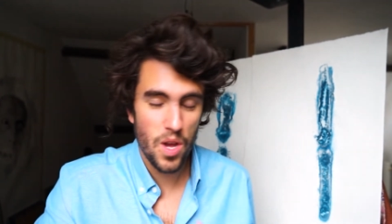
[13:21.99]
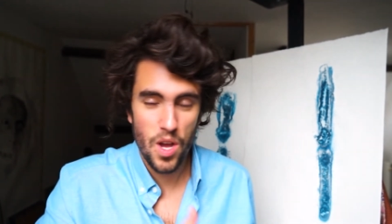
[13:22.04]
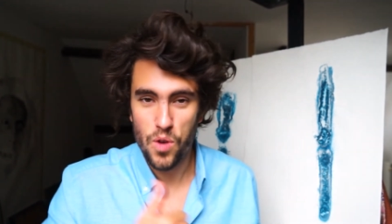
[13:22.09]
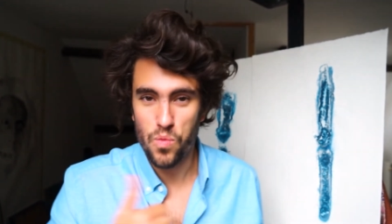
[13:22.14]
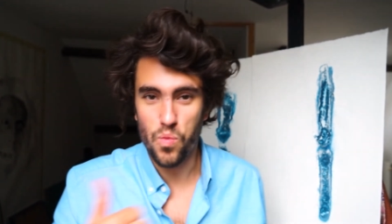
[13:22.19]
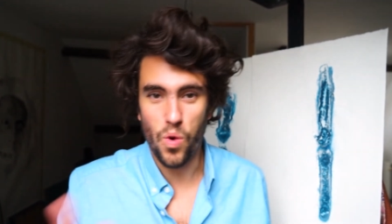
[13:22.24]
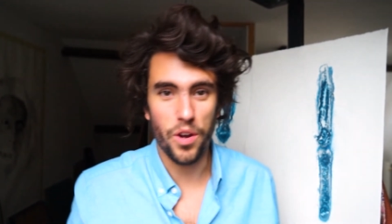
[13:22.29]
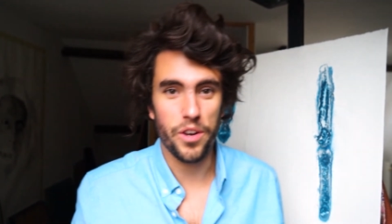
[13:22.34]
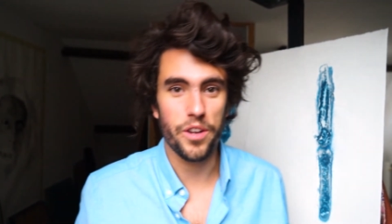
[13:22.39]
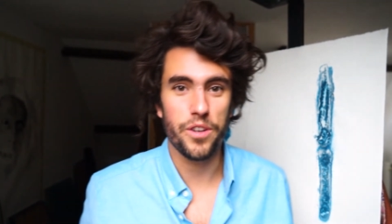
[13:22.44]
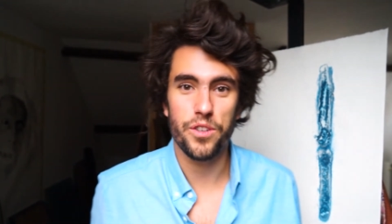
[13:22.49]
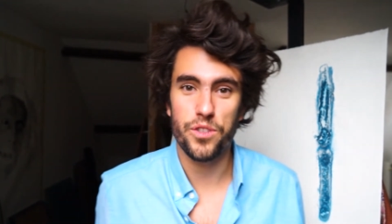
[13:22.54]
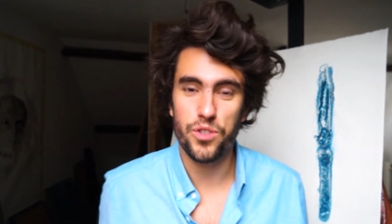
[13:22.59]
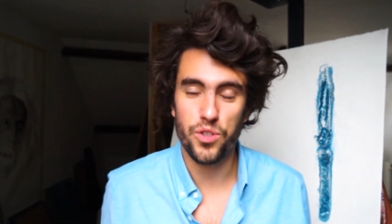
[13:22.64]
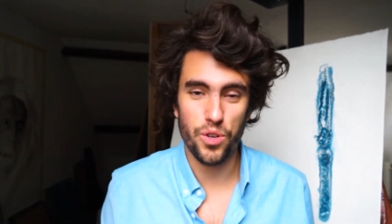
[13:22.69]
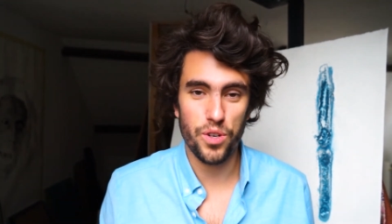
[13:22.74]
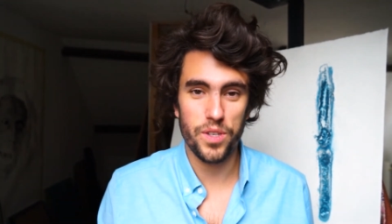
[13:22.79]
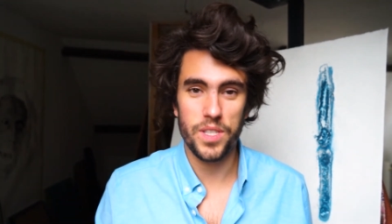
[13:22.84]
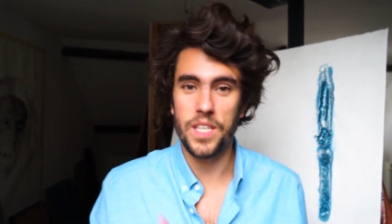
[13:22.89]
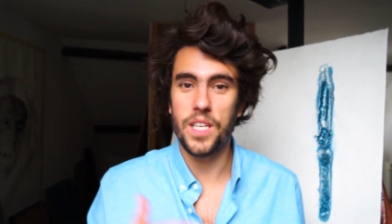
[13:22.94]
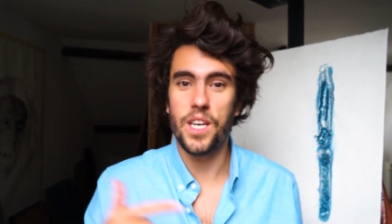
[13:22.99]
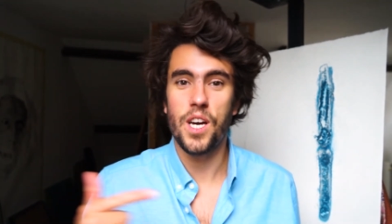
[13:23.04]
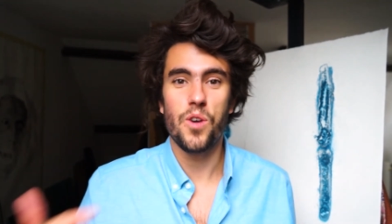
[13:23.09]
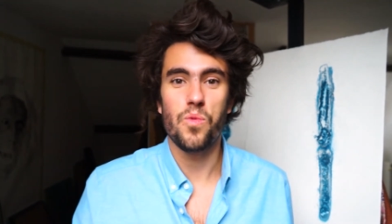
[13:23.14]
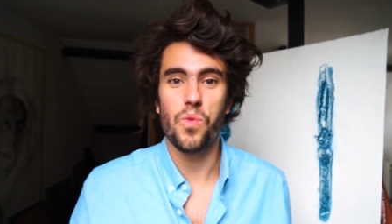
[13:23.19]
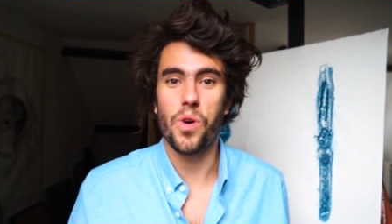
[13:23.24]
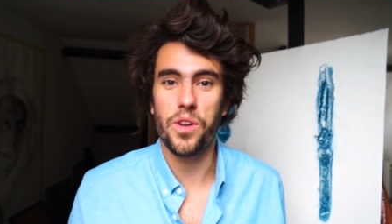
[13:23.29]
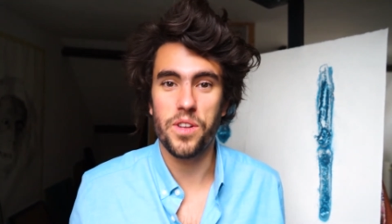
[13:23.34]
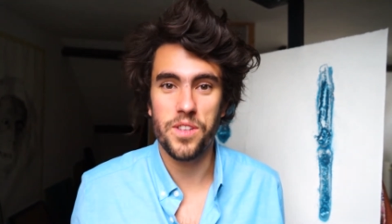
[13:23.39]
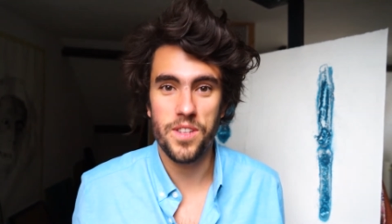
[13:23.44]
130,
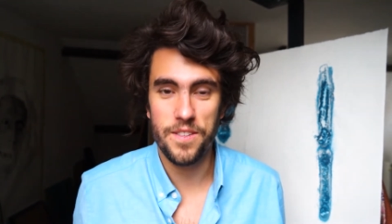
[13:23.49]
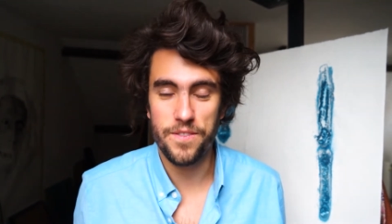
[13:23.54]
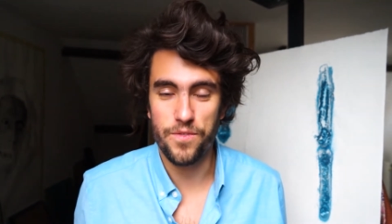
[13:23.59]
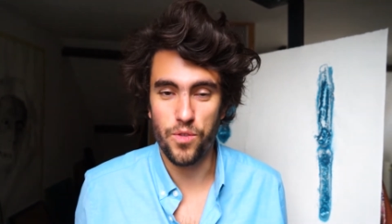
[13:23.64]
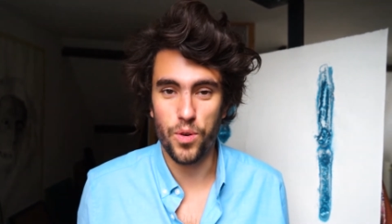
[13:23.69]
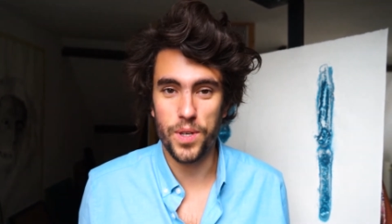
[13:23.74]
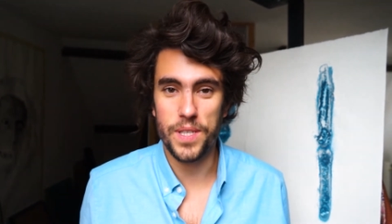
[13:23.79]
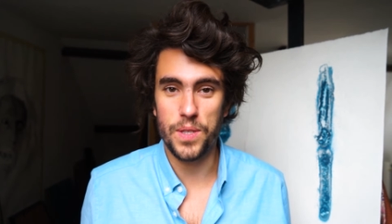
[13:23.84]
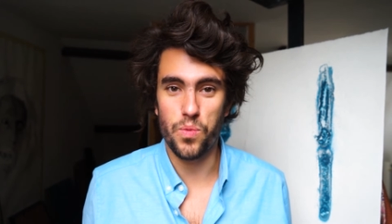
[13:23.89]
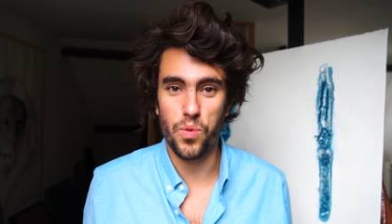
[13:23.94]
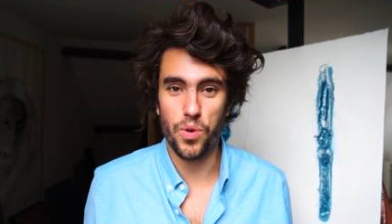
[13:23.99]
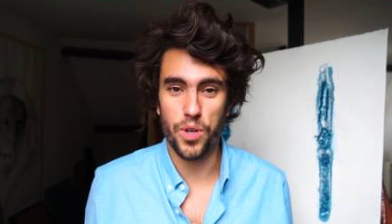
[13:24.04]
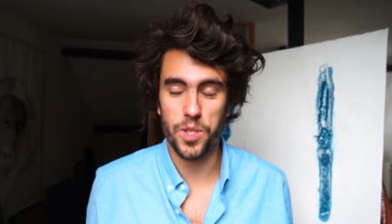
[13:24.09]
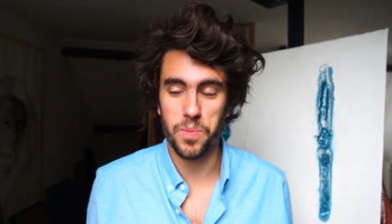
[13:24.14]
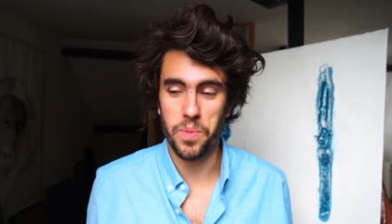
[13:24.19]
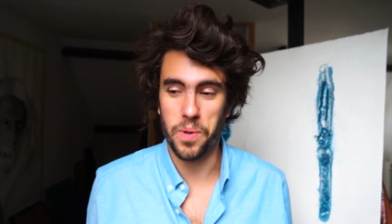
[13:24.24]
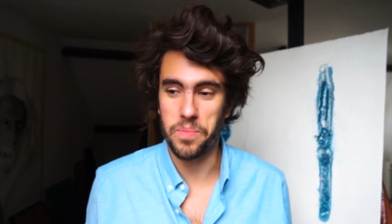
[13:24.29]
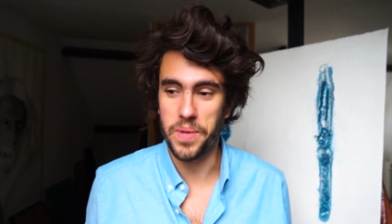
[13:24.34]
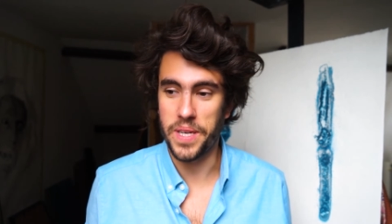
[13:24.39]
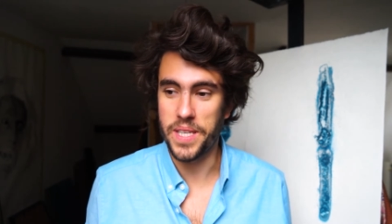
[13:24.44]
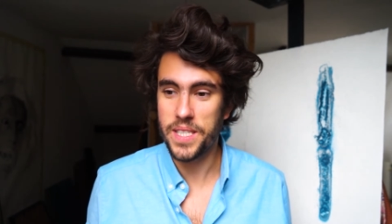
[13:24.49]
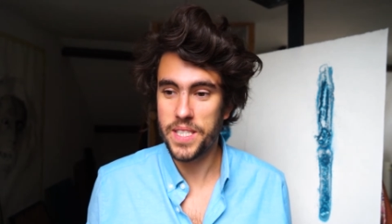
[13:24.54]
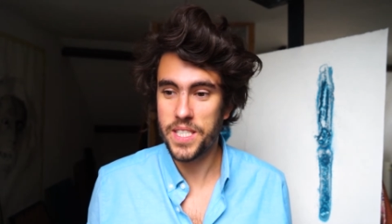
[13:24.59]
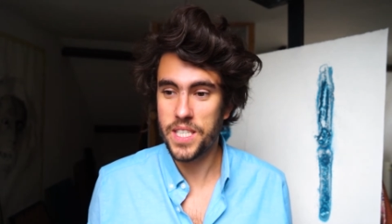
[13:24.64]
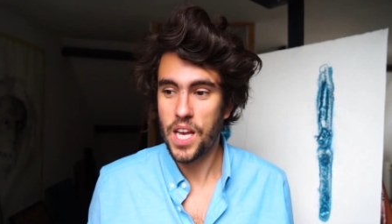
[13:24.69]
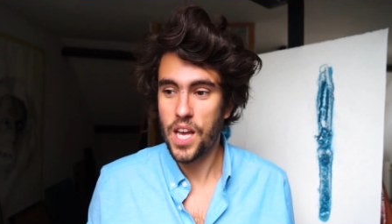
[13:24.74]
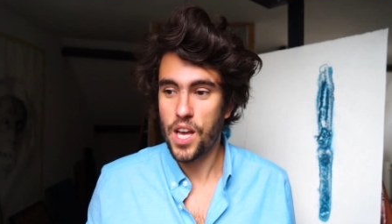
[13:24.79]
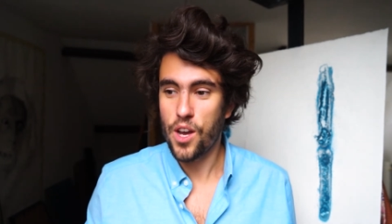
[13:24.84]
140 words per minute,